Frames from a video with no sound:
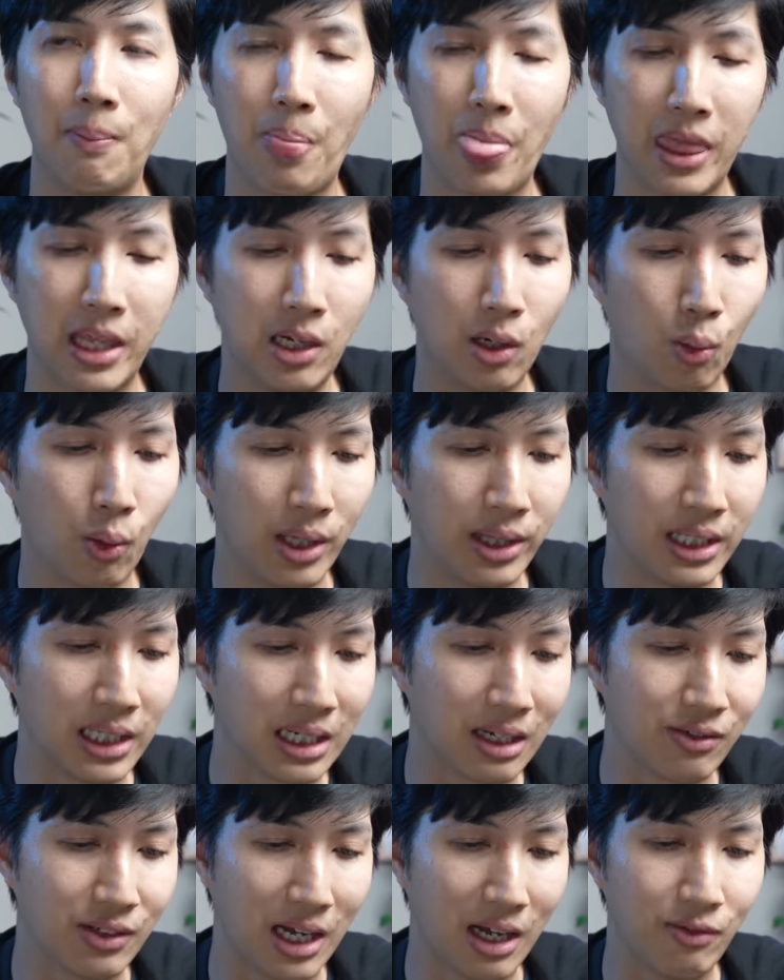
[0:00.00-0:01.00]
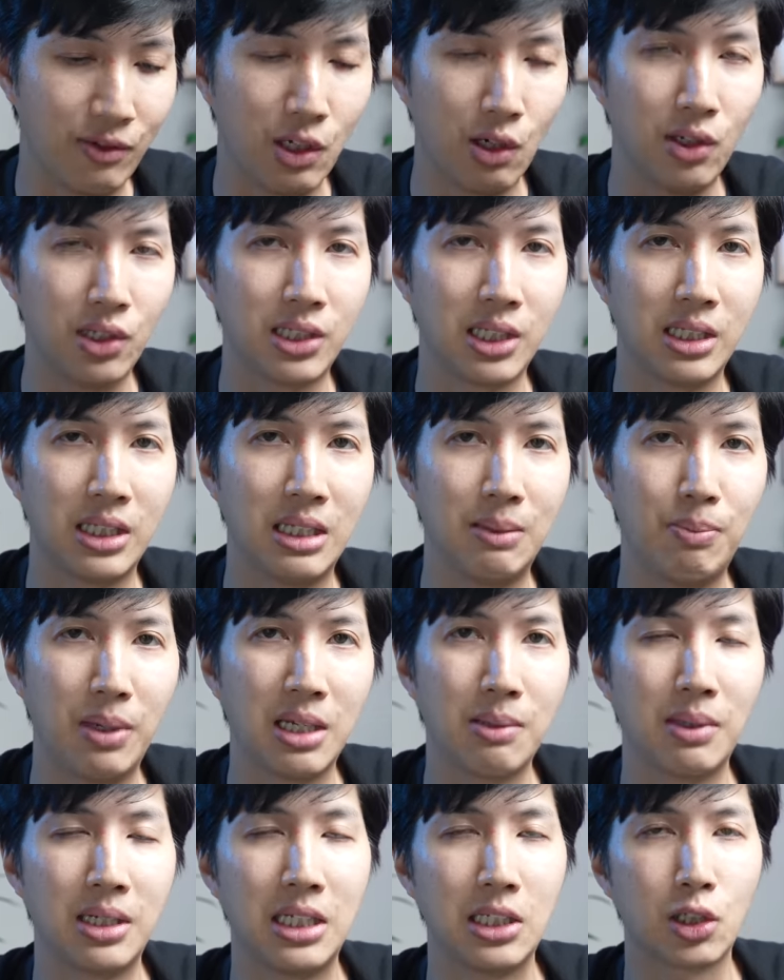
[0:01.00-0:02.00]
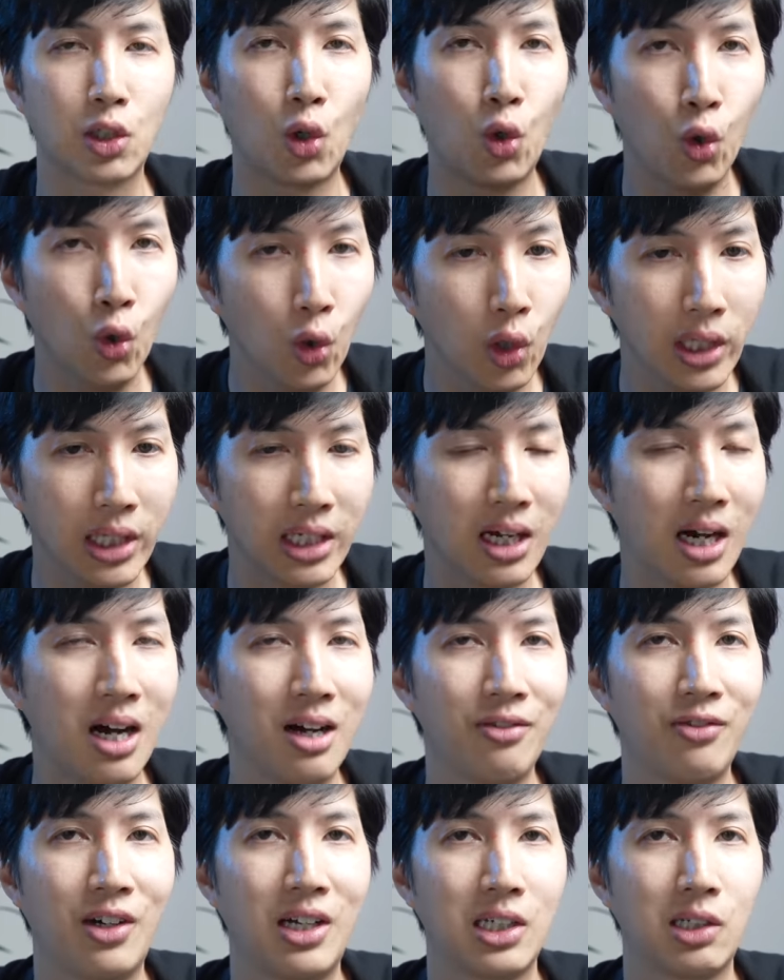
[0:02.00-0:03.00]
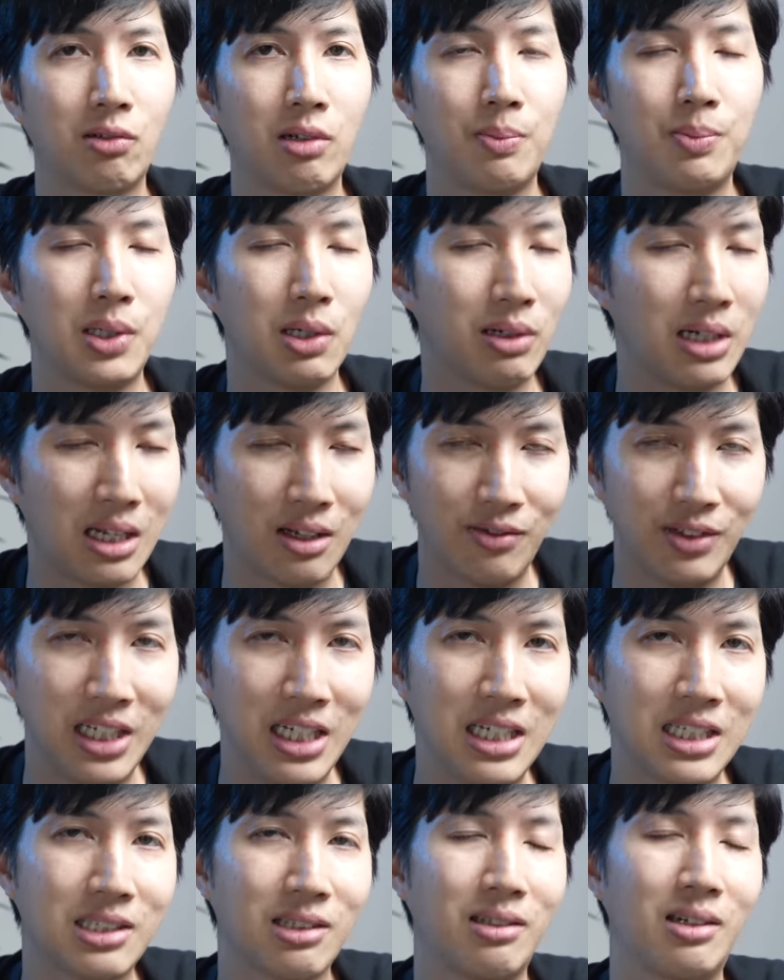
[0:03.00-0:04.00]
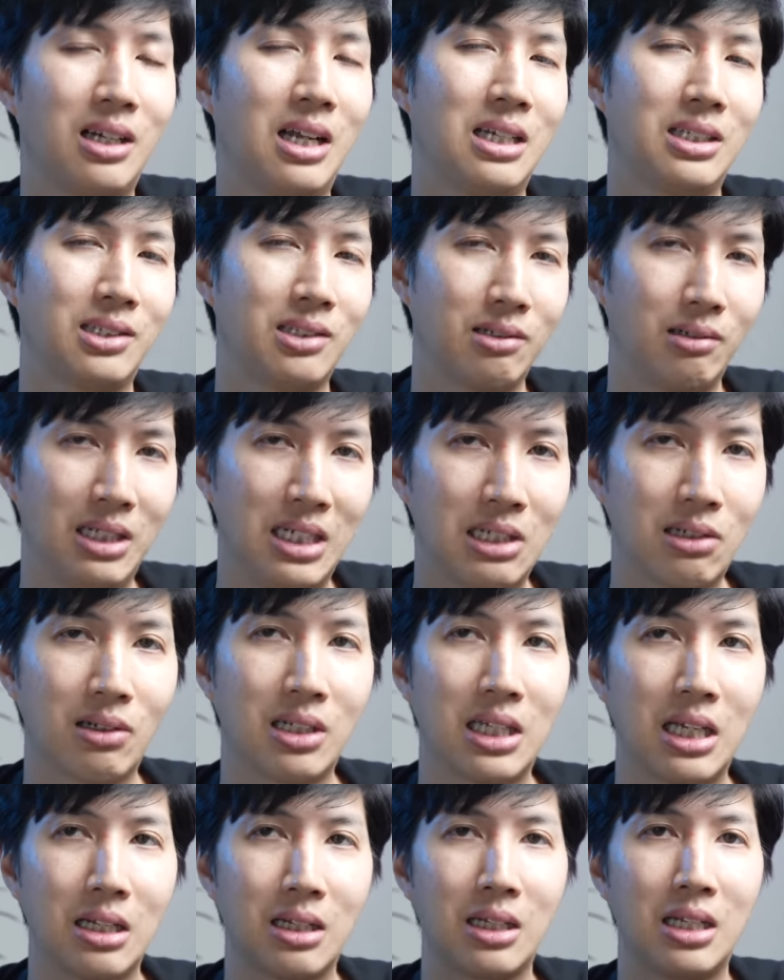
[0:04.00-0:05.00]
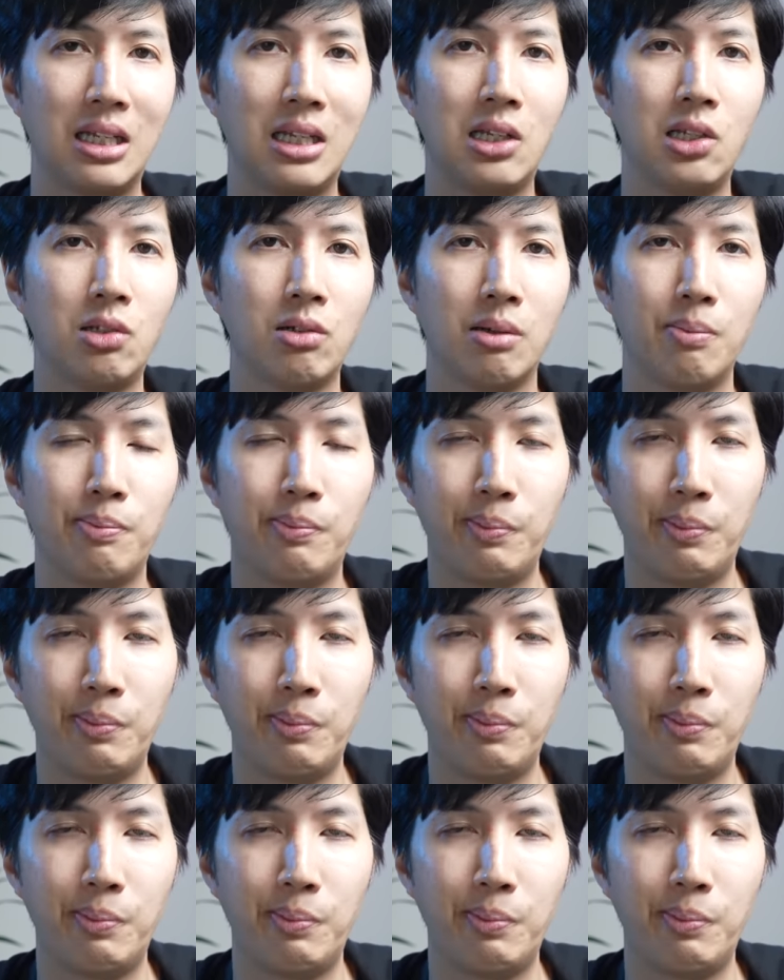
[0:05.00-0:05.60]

you know, one thing I've noticed that the big money is cooling off on crypto and NFTs, so they're not so eager to get into it.